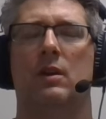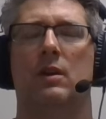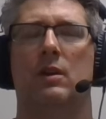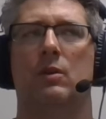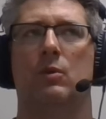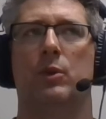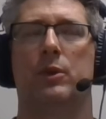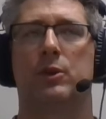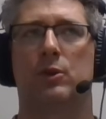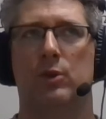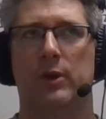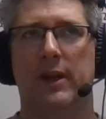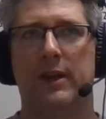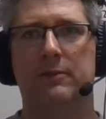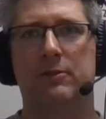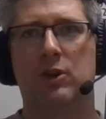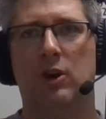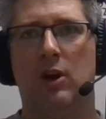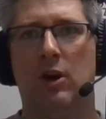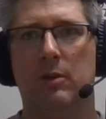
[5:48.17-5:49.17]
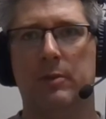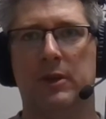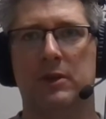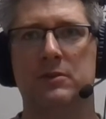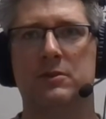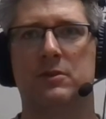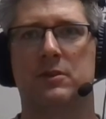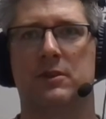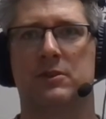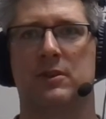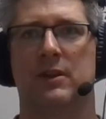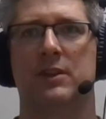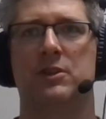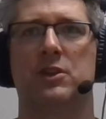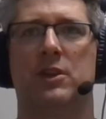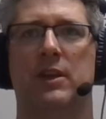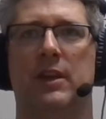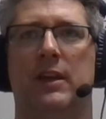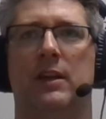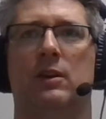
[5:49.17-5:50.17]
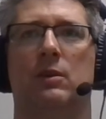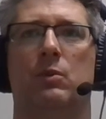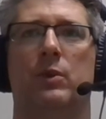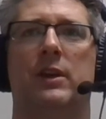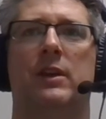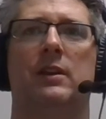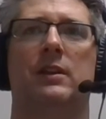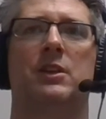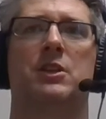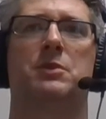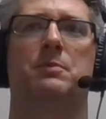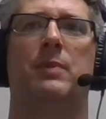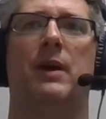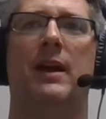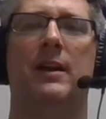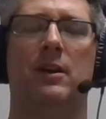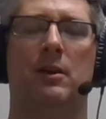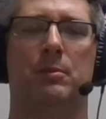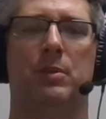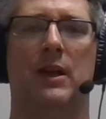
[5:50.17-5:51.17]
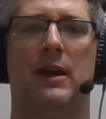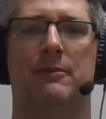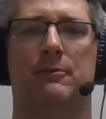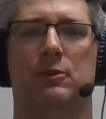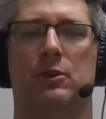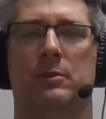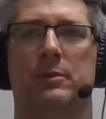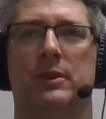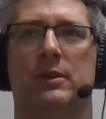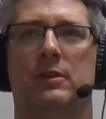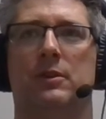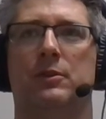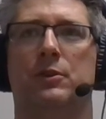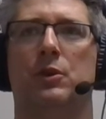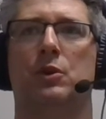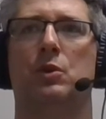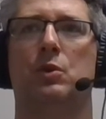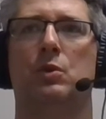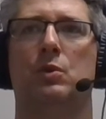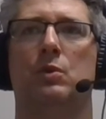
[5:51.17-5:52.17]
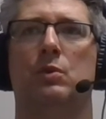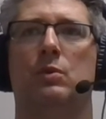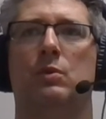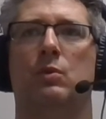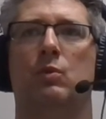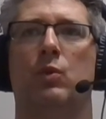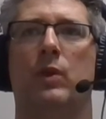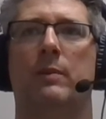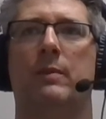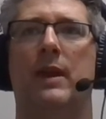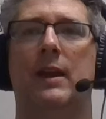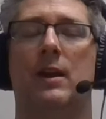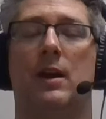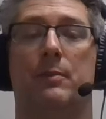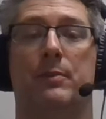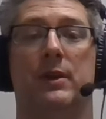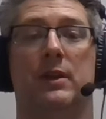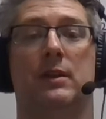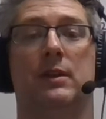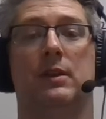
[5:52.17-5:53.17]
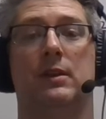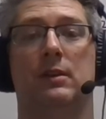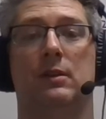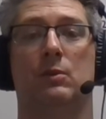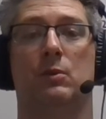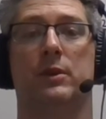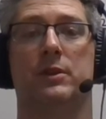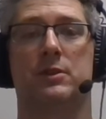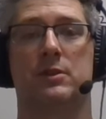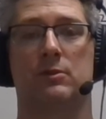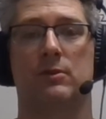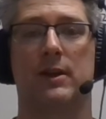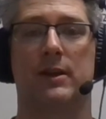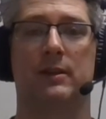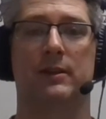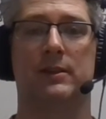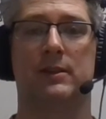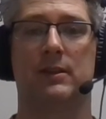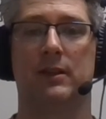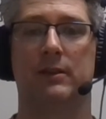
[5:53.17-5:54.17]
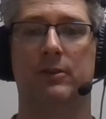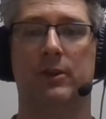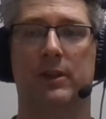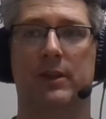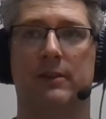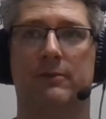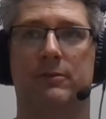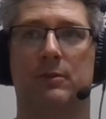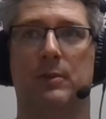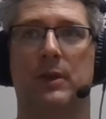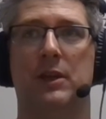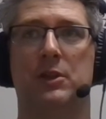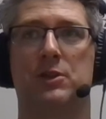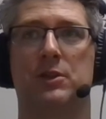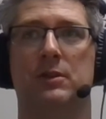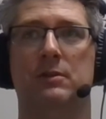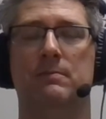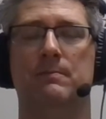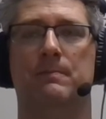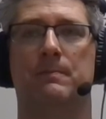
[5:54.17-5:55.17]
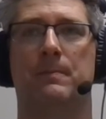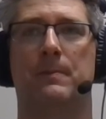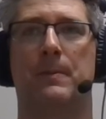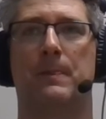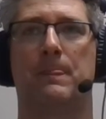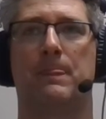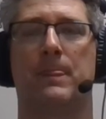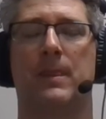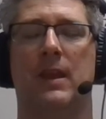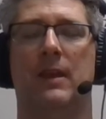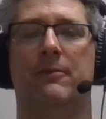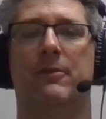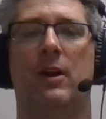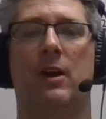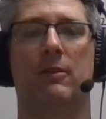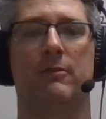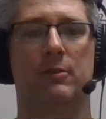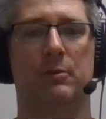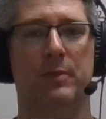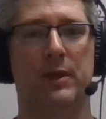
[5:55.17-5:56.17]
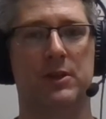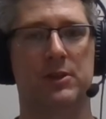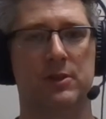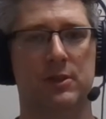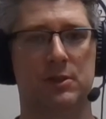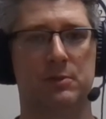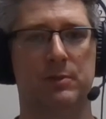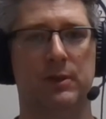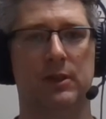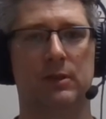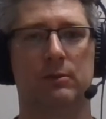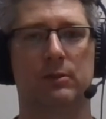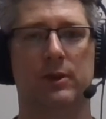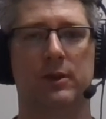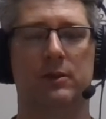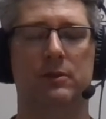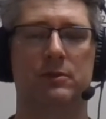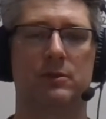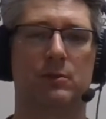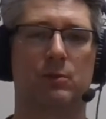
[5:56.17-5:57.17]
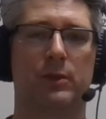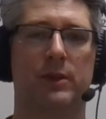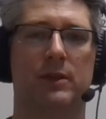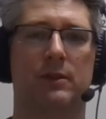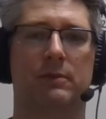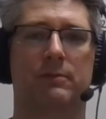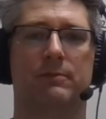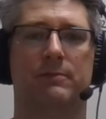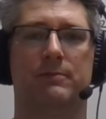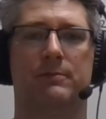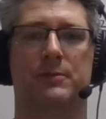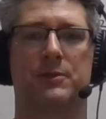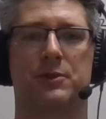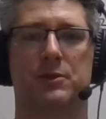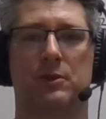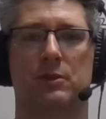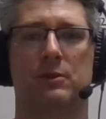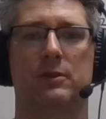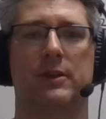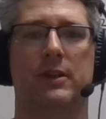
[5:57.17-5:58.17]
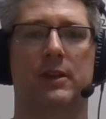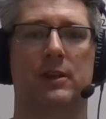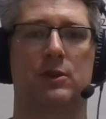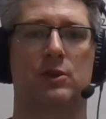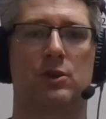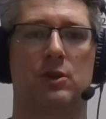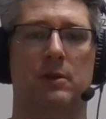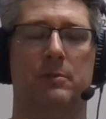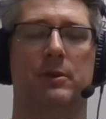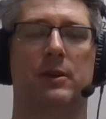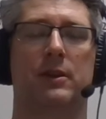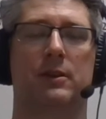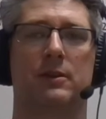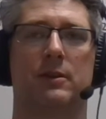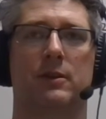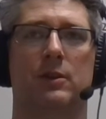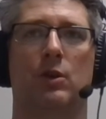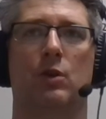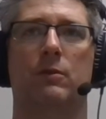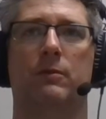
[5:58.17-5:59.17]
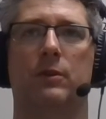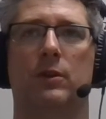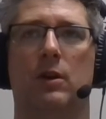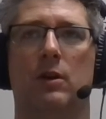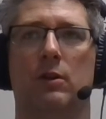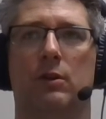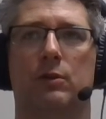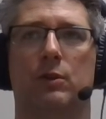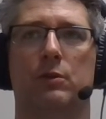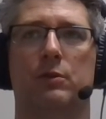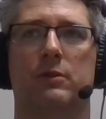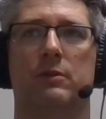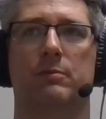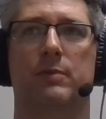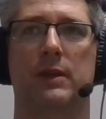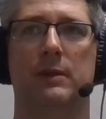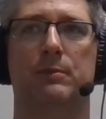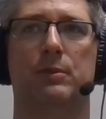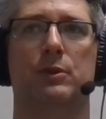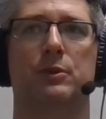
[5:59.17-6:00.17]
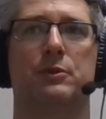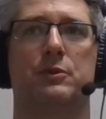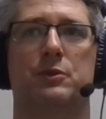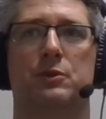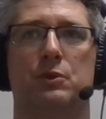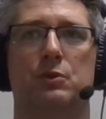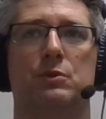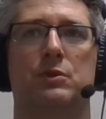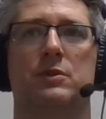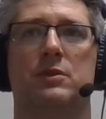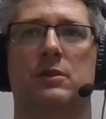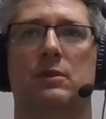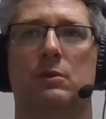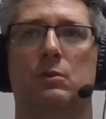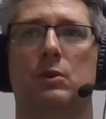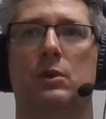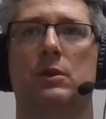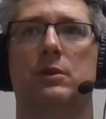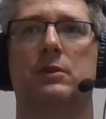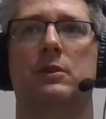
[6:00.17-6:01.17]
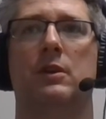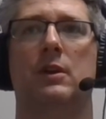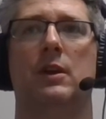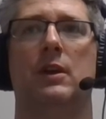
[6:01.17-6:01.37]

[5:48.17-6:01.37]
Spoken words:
With Creative Commons, as an educator, we can expand our platform, and although we may not be the ones directly delivering the information, if our information is being reused, we are certainly contributing to the overall growth of people and students in the world.